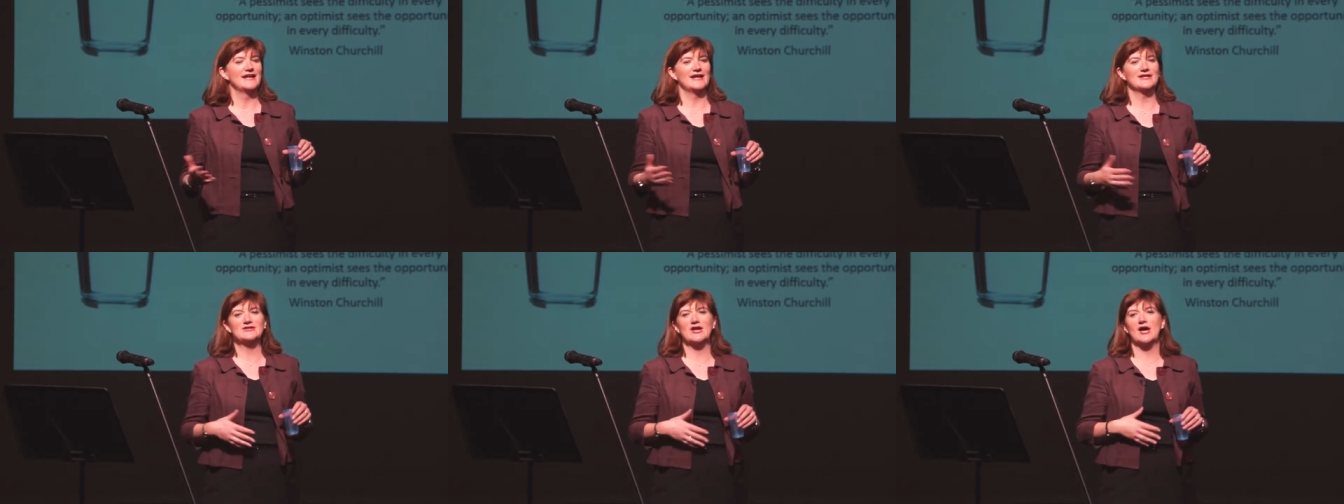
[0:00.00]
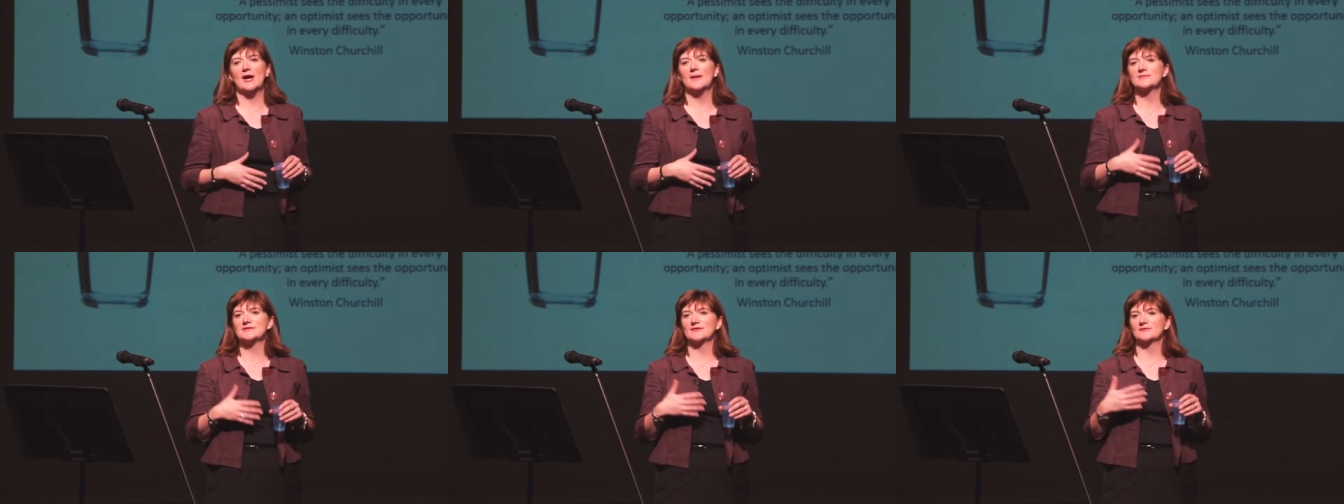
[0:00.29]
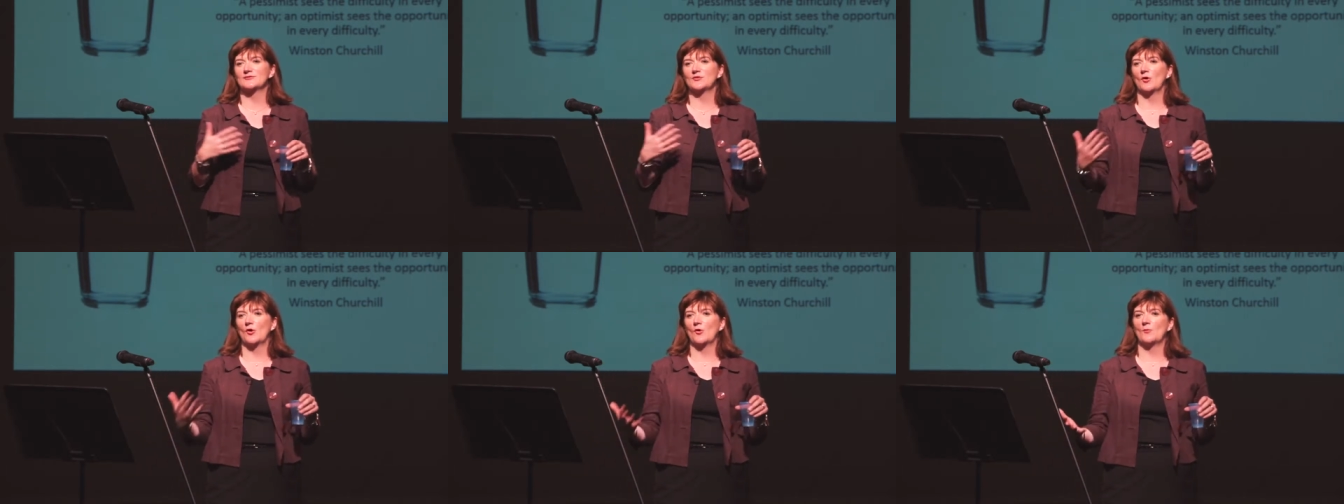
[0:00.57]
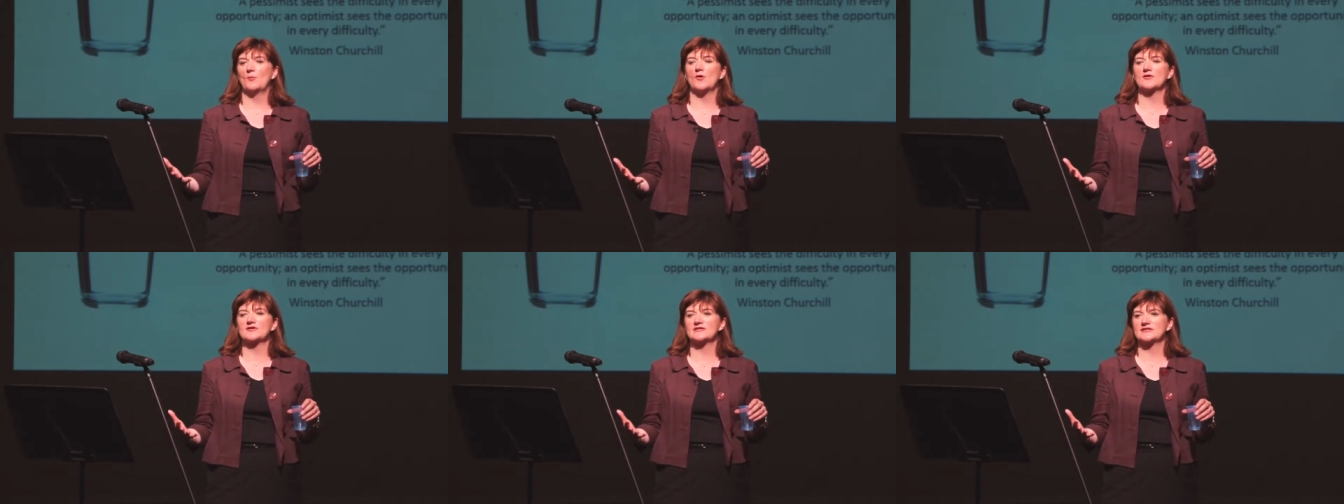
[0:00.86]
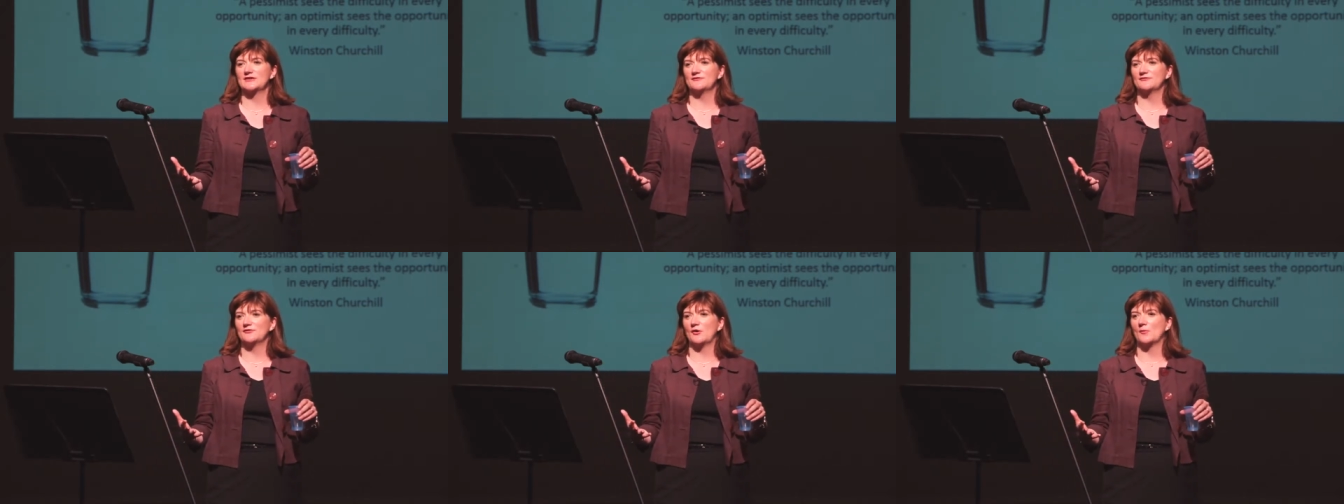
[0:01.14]
in terms of your
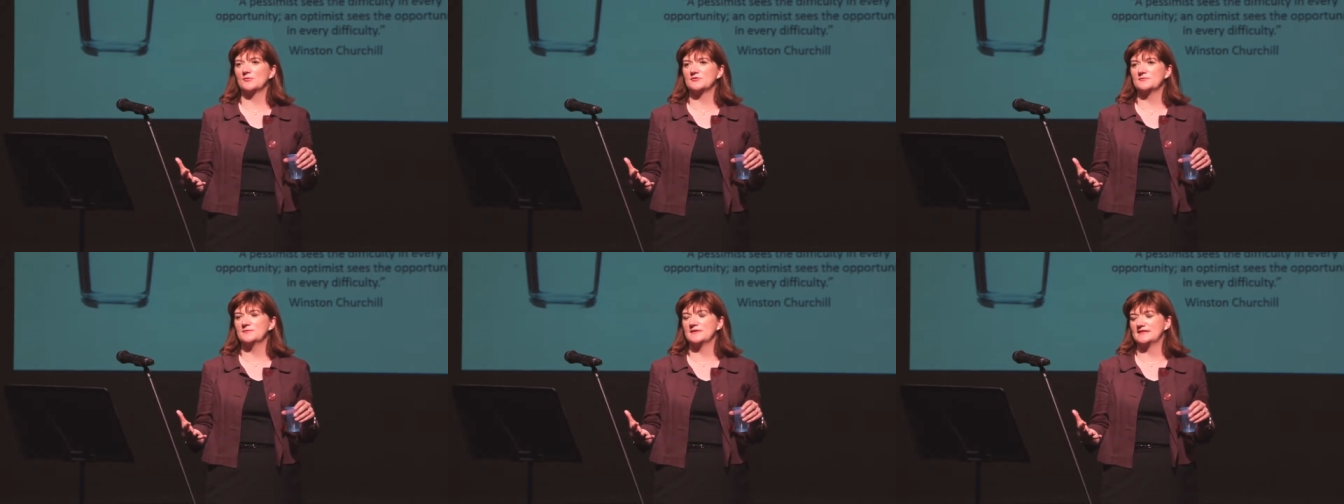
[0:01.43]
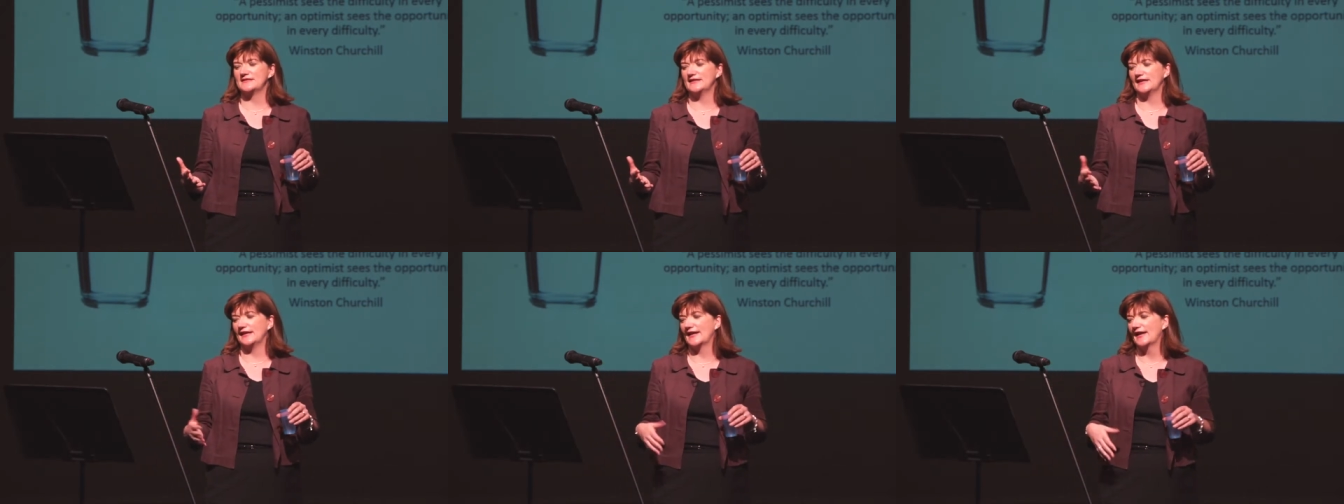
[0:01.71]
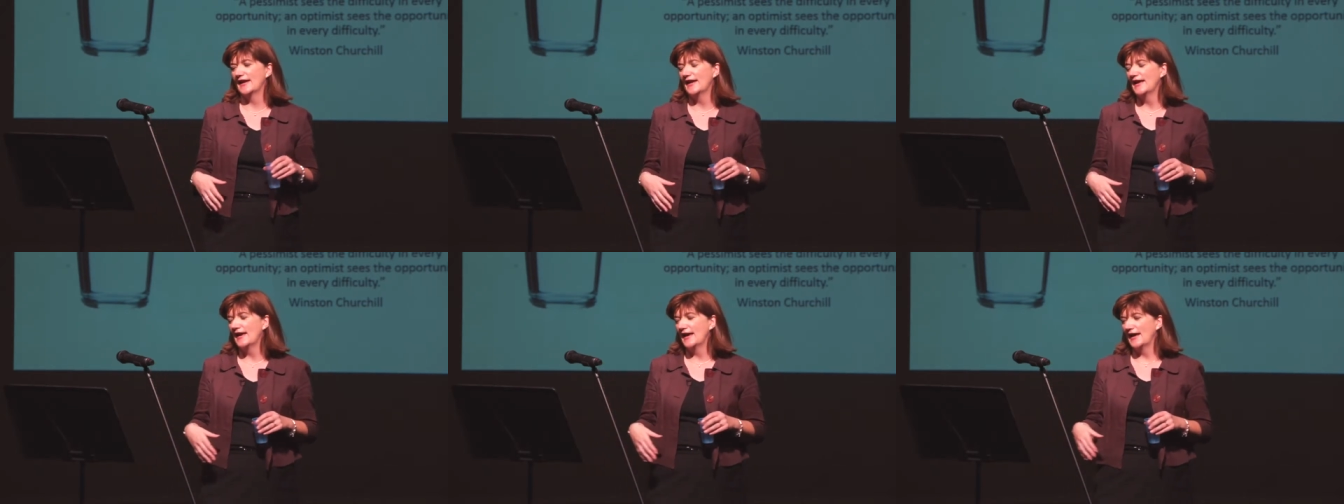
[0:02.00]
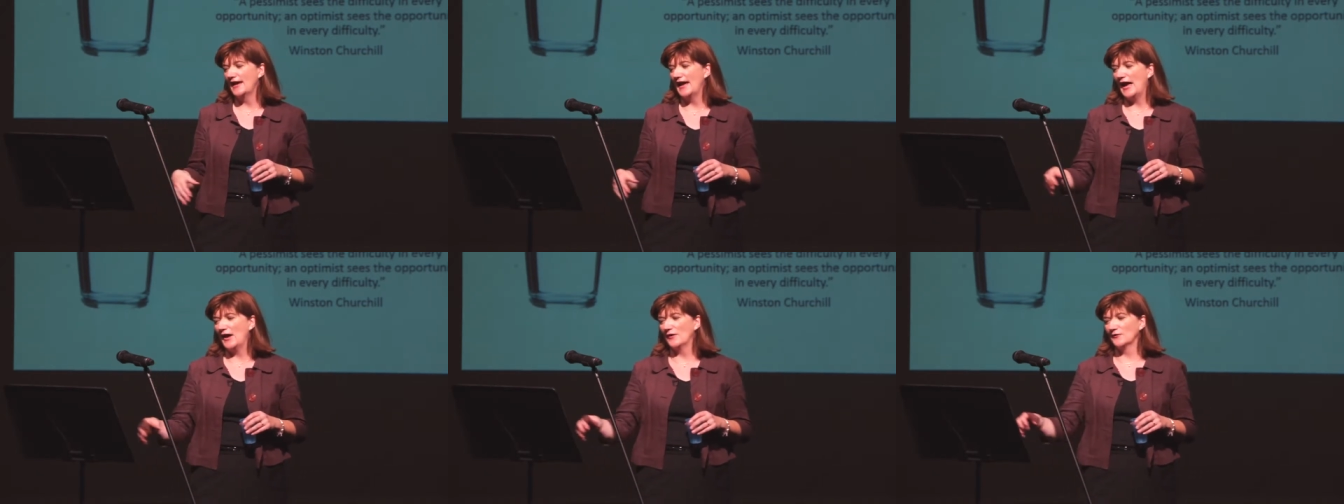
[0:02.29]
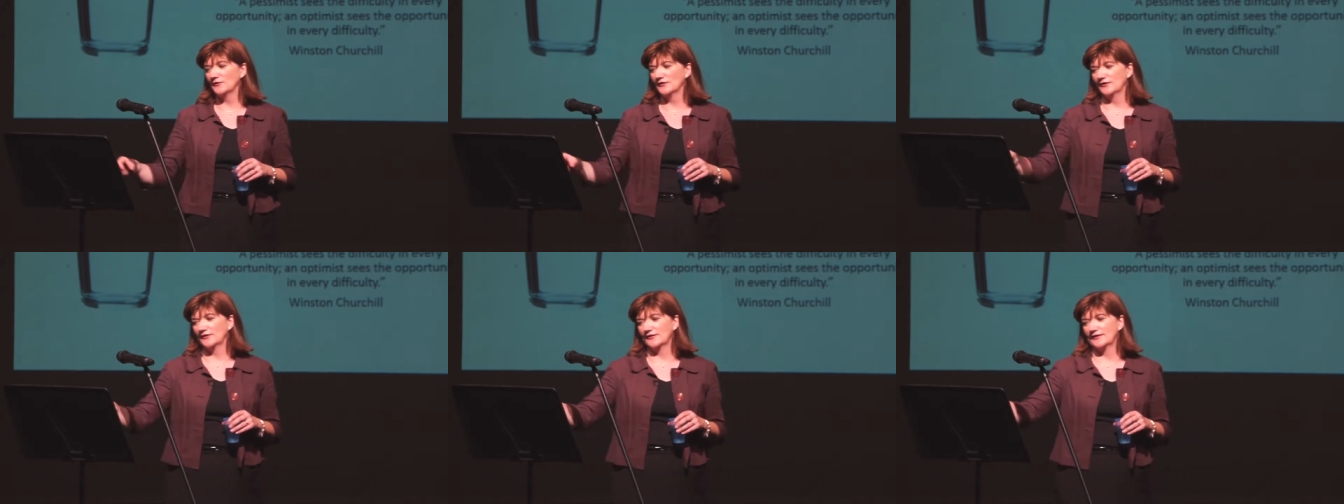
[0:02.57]
positive, optimistic
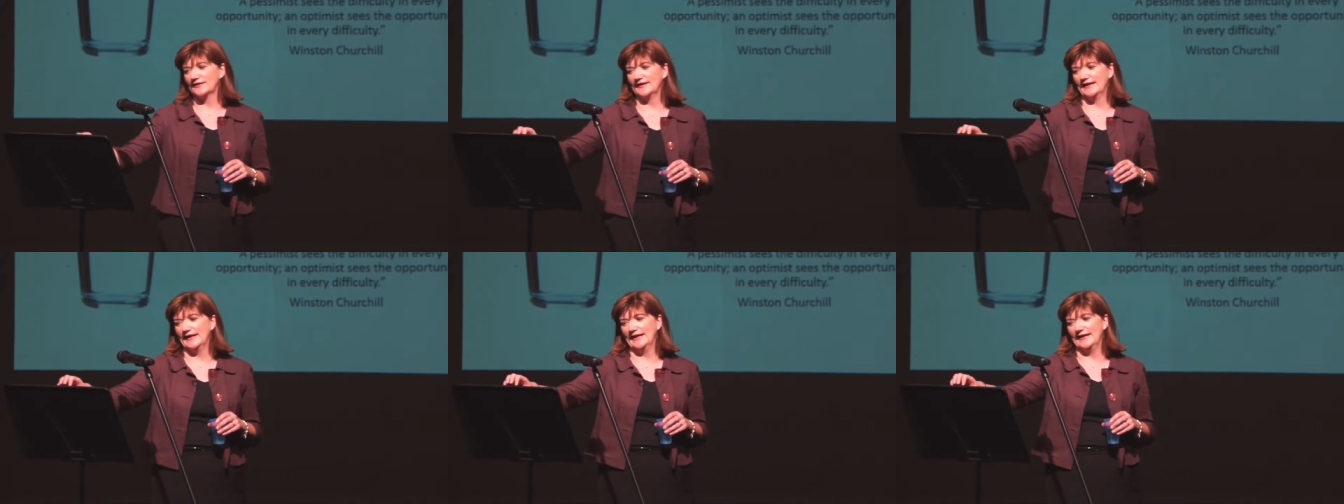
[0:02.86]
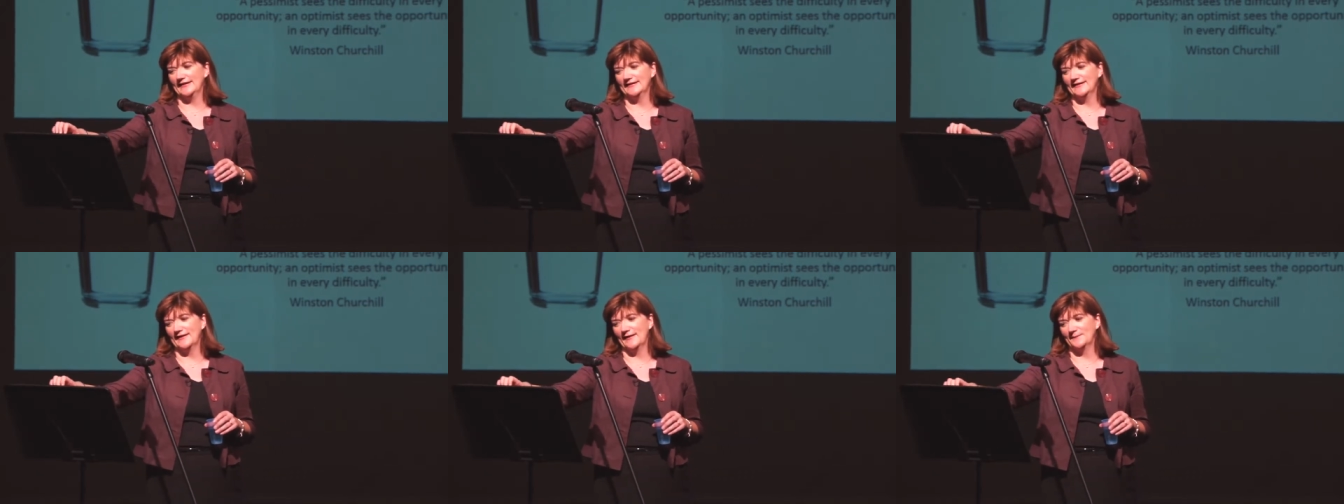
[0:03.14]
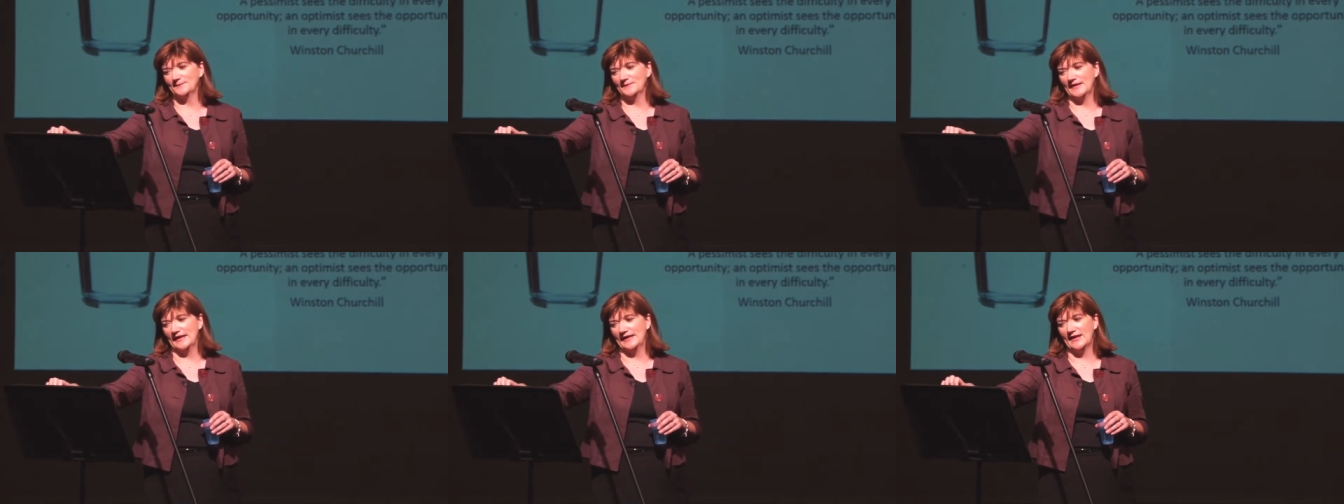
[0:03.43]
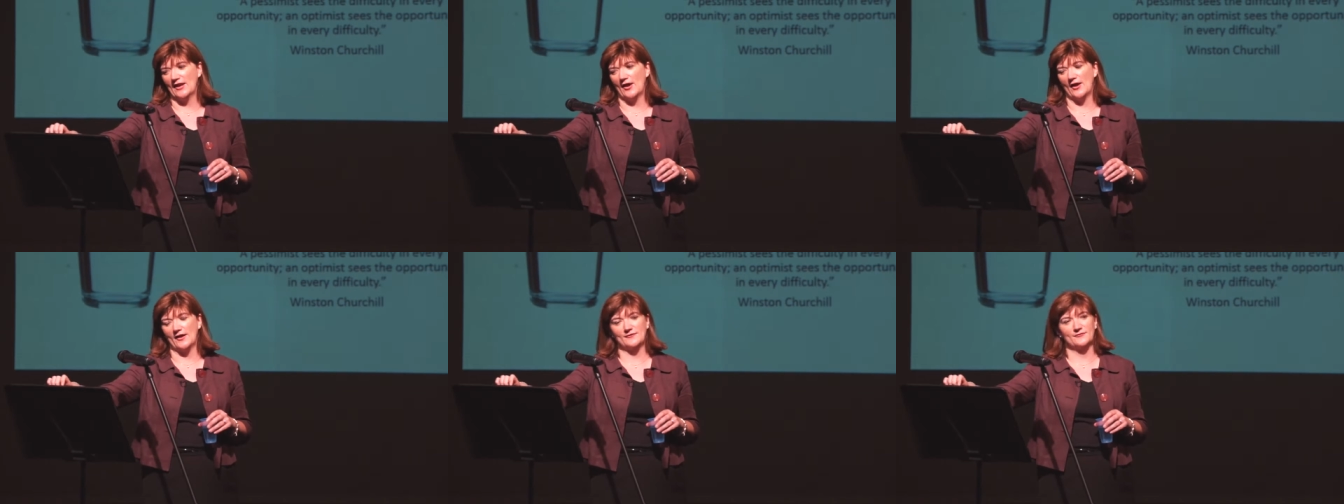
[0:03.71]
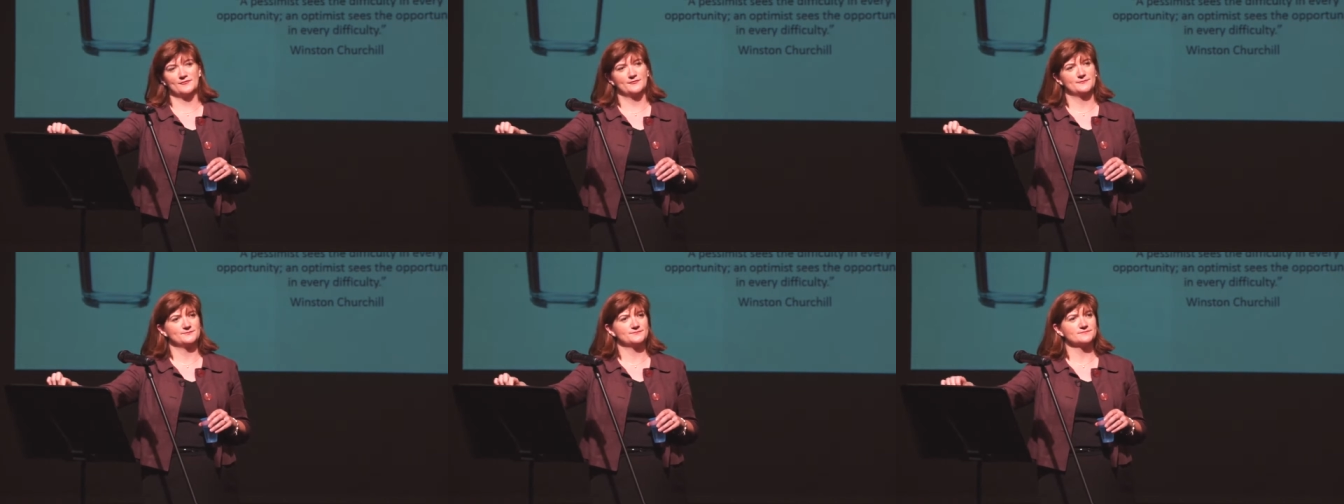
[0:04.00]
outlook in
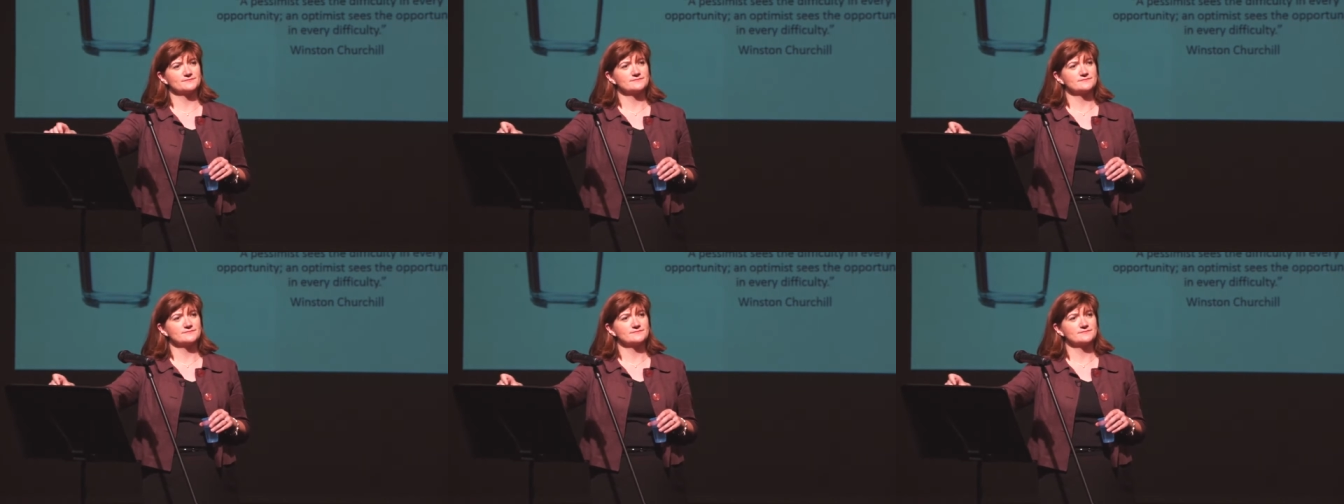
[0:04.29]
life.